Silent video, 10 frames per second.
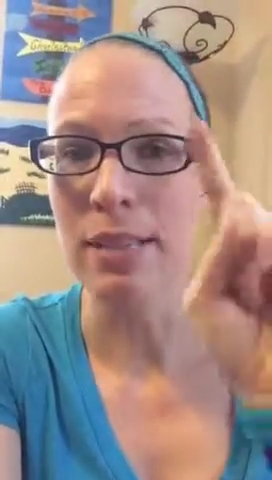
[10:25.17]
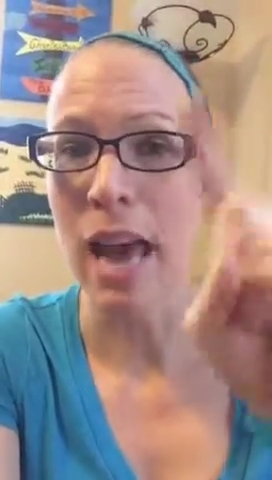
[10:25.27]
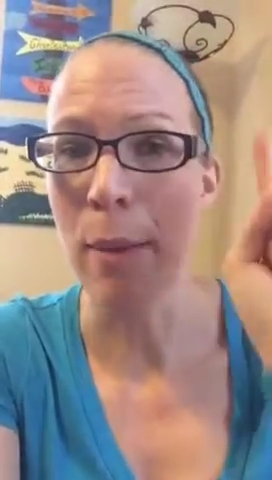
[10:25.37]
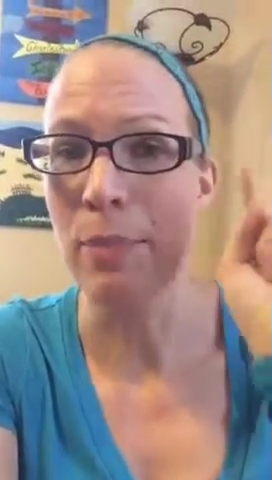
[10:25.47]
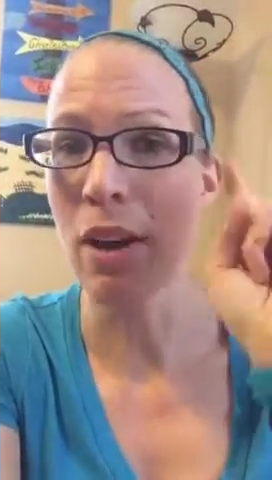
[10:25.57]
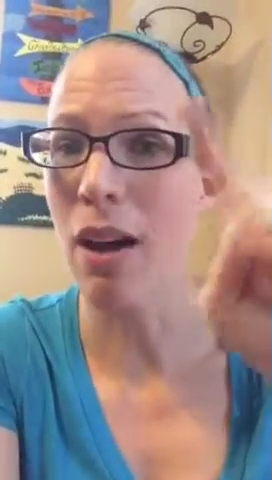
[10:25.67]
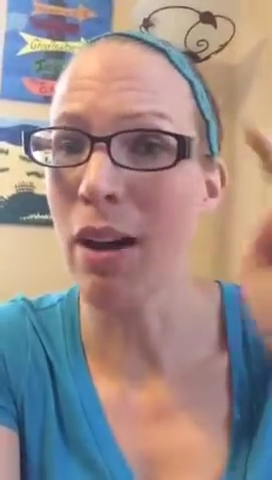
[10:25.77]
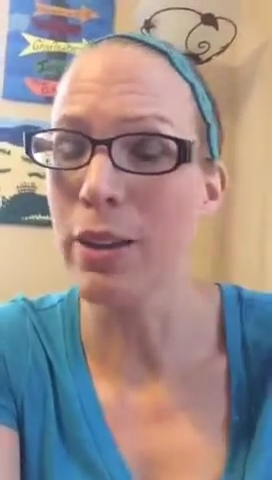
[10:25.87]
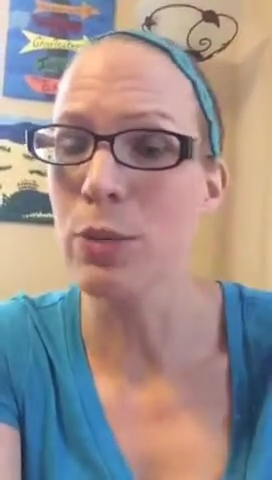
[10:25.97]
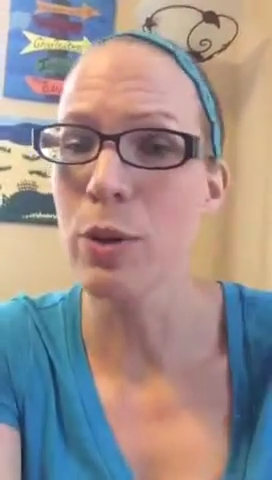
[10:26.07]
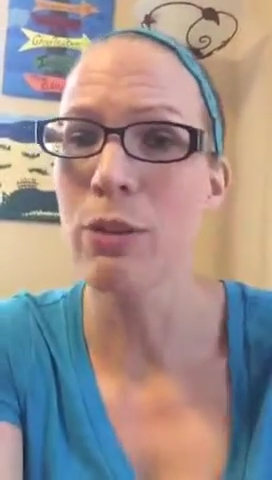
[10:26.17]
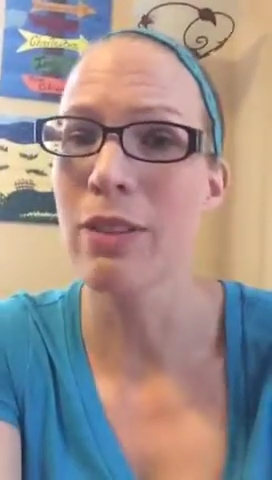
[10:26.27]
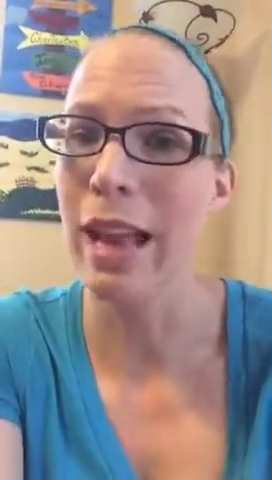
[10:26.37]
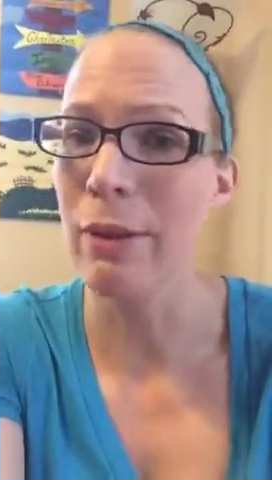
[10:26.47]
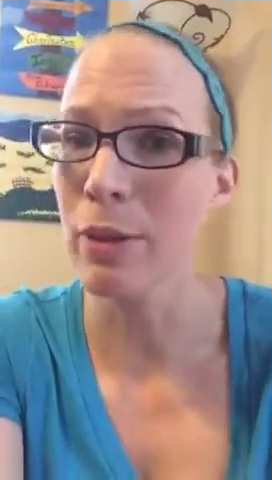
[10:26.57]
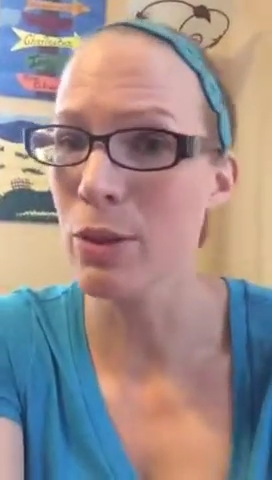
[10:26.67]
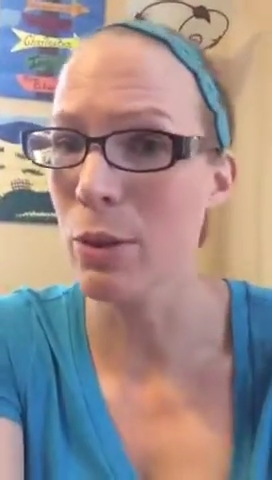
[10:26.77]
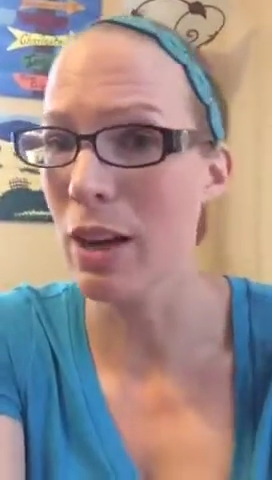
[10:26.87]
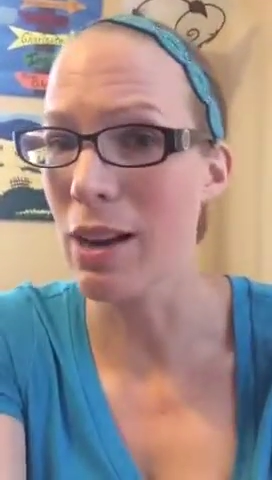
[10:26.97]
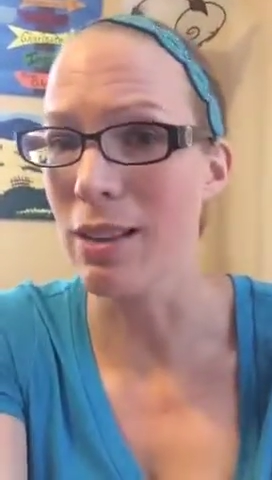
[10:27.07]
tap the hearts when you like what's
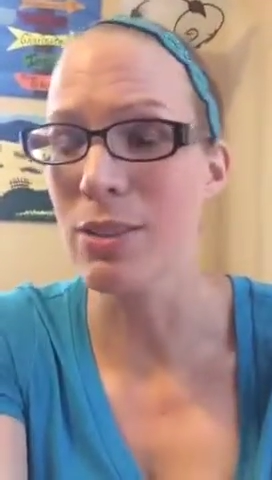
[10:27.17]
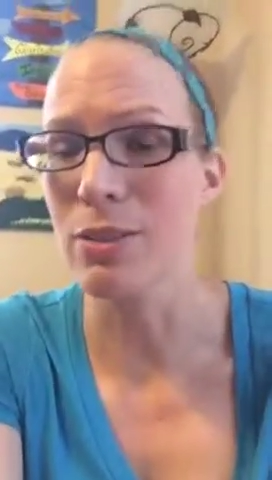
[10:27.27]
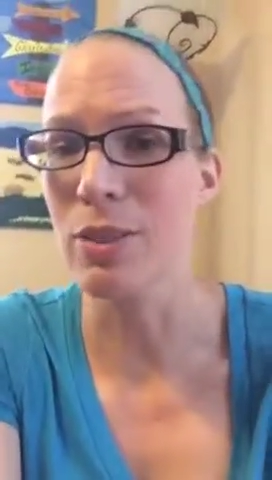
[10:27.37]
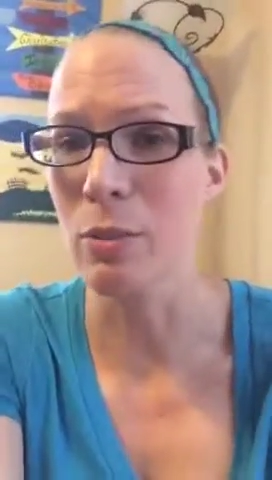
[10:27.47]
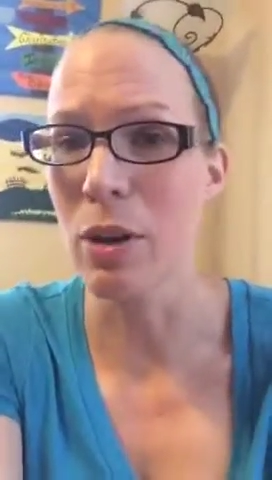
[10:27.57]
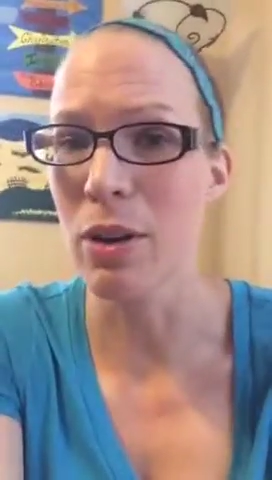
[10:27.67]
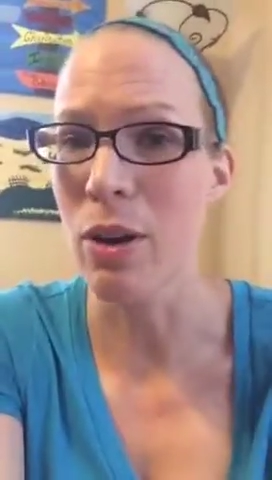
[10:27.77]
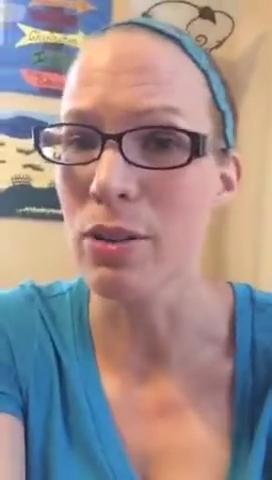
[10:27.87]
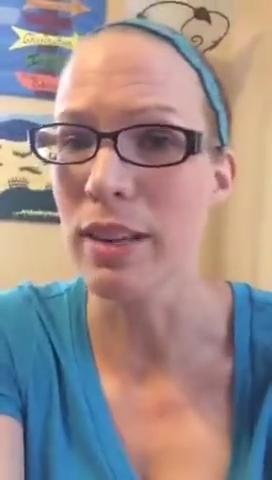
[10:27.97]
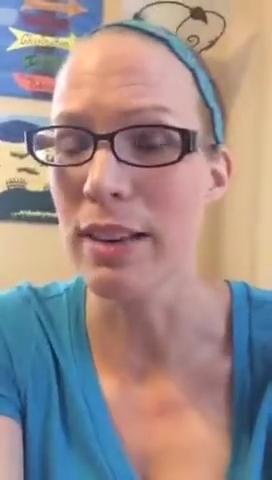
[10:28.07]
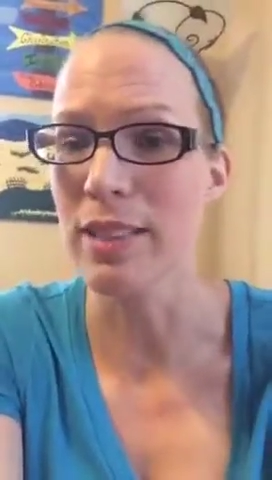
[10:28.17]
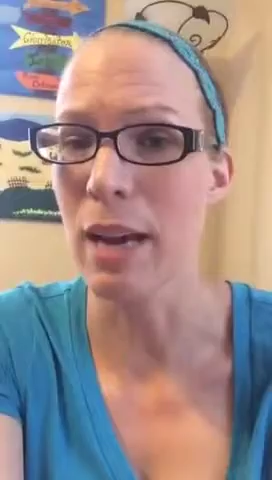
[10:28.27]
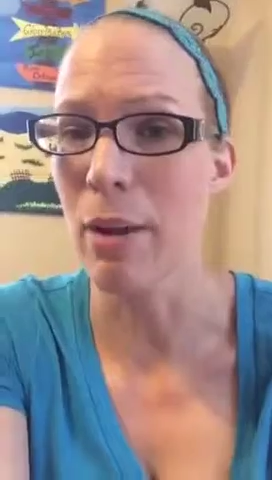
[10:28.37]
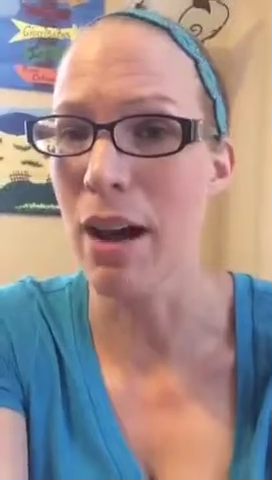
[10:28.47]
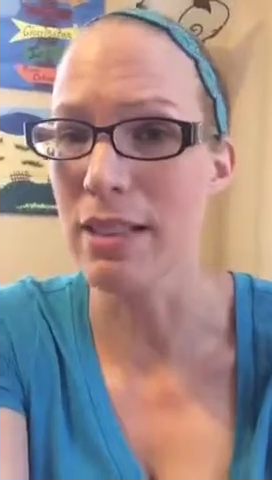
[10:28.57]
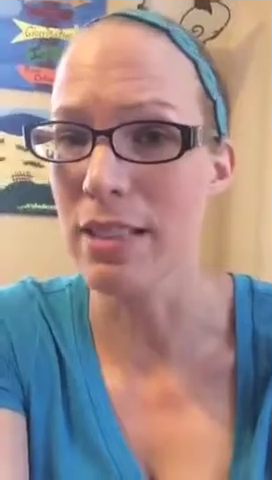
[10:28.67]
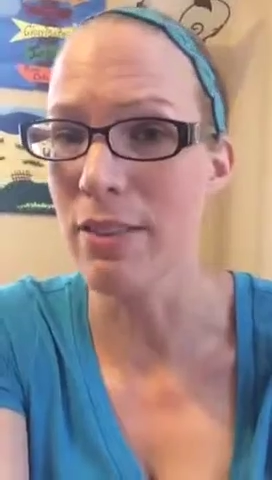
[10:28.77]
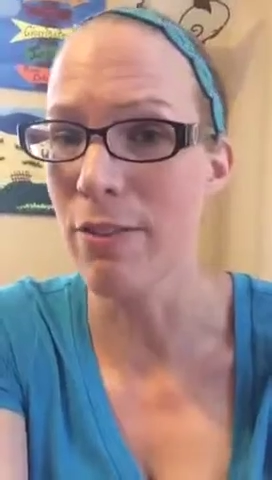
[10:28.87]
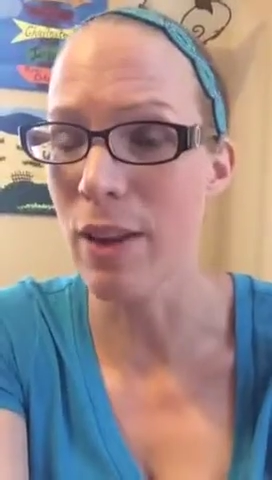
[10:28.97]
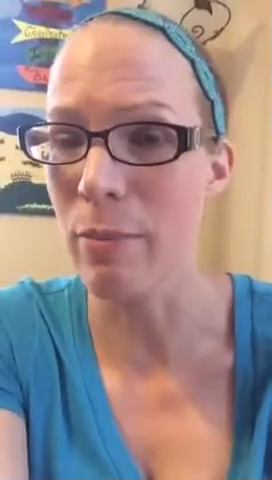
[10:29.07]
going on so someone knows it gives that
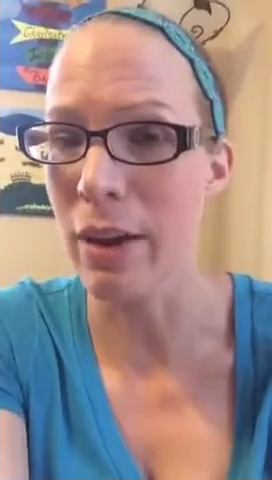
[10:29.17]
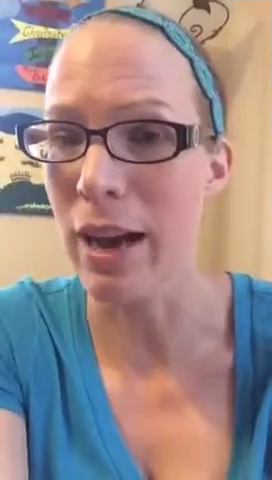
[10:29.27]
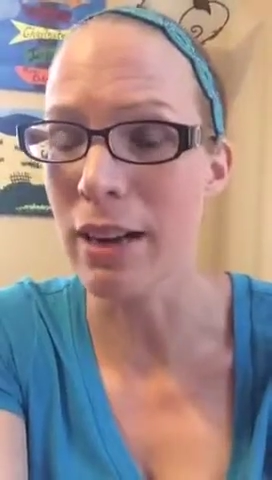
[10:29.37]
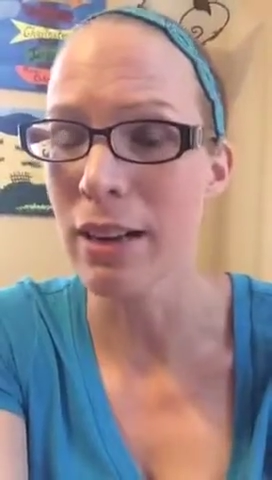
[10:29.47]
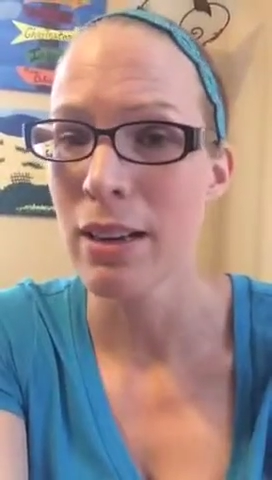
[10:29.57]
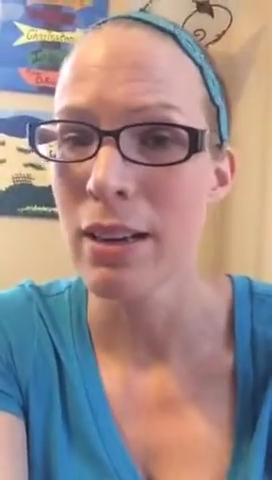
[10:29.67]
positive feedback.